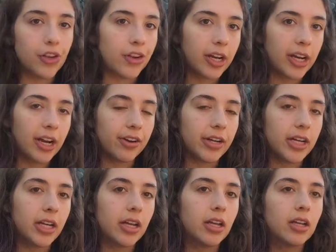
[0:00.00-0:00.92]

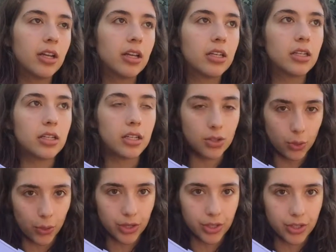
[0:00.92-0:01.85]
urinary
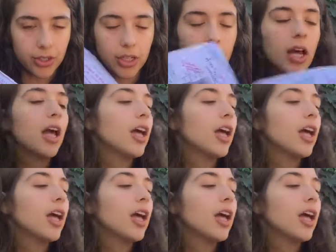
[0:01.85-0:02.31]
disorders.